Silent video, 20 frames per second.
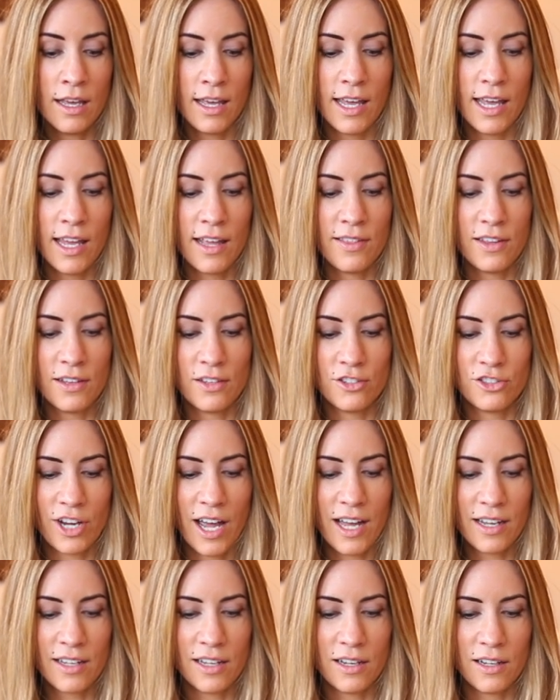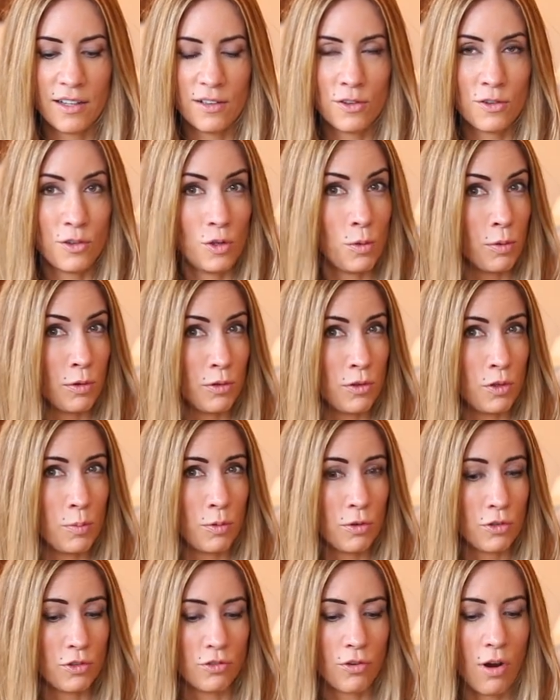And this jacket is super,
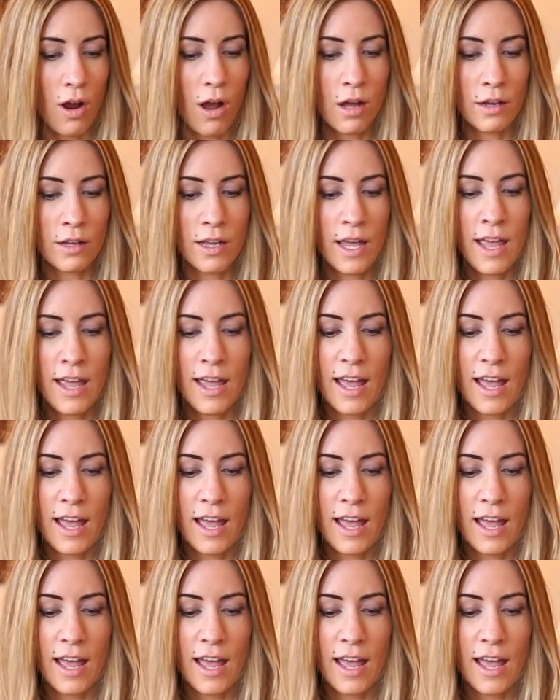super strong.